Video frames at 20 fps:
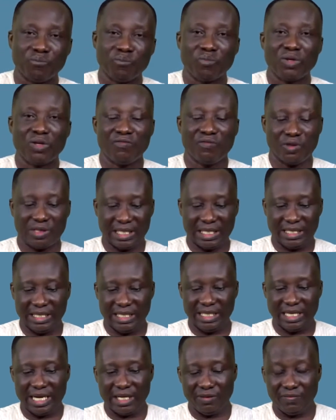for certain
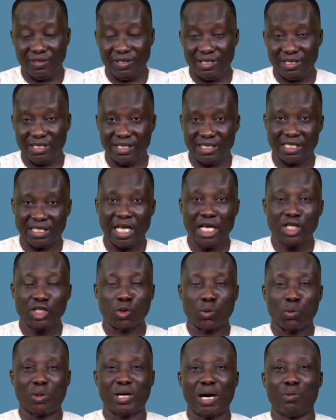kind of diseases. So
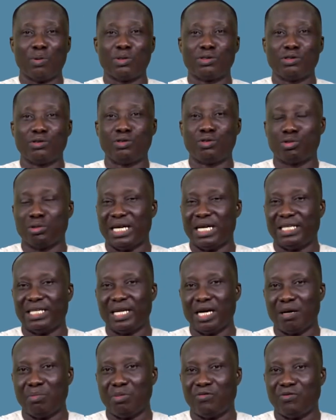what I want to do right
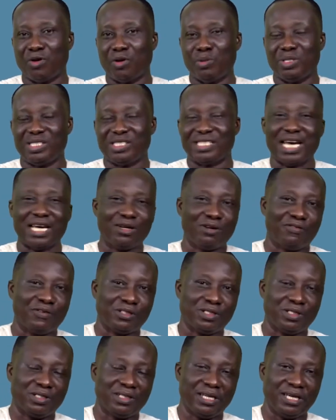now before we sign off for
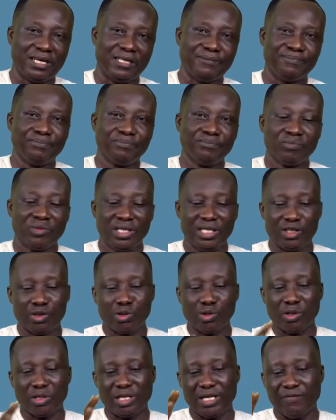today is
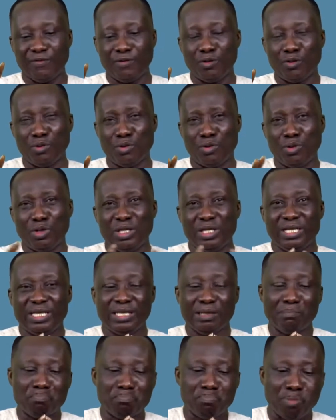to give you the
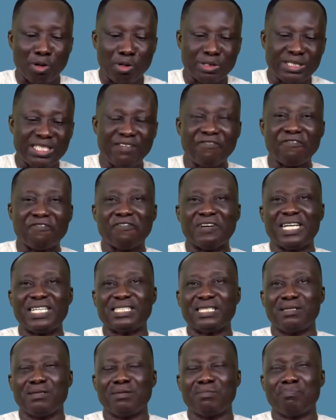body fat
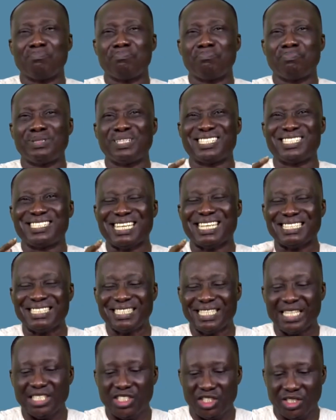
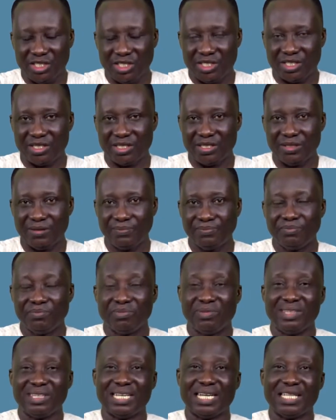percentages
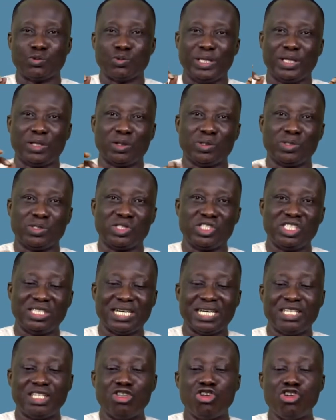that we
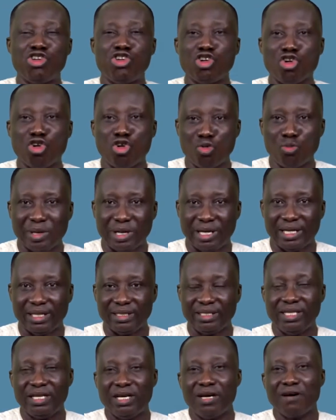consider normal
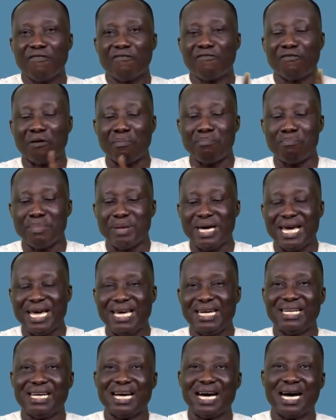for
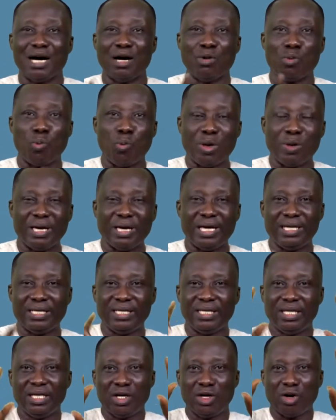men and women
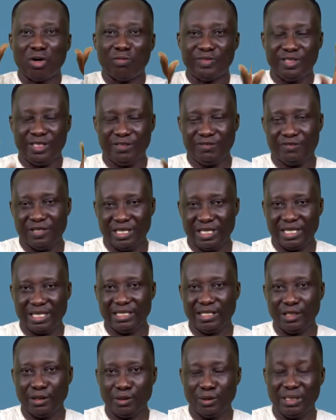of different
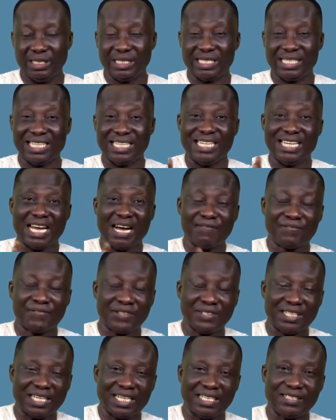categories. And then after
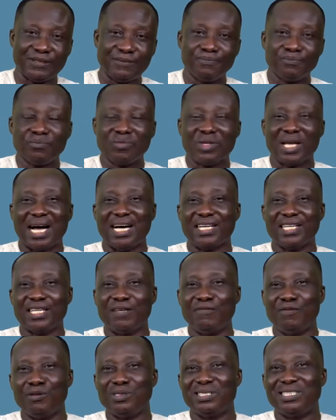that, I'll
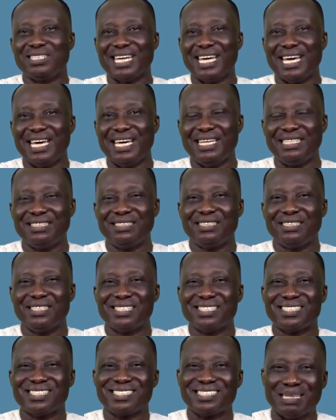give you 10
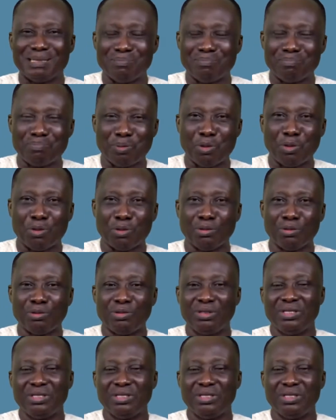simple